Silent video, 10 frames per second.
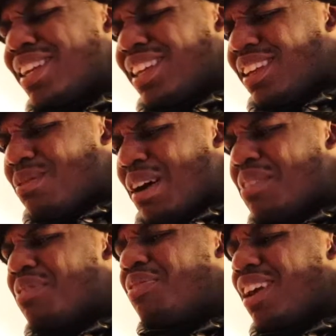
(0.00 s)
my nigga, why
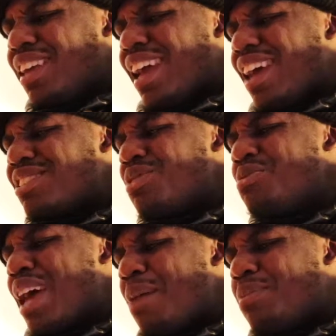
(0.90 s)
the fuck your head so
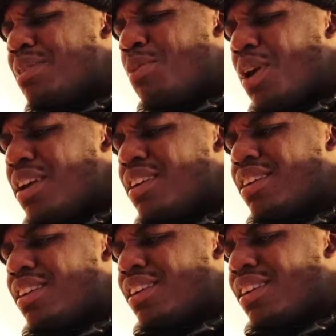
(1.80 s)
nappy, boy?
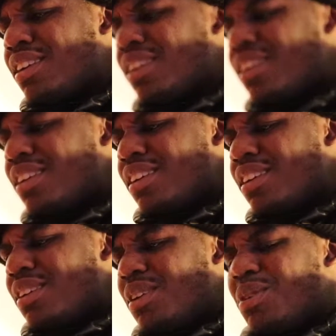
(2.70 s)

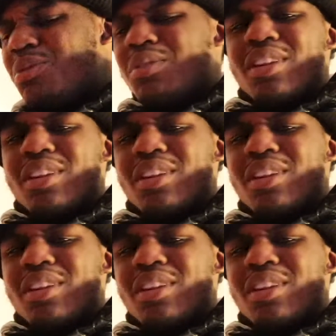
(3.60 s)
Oh,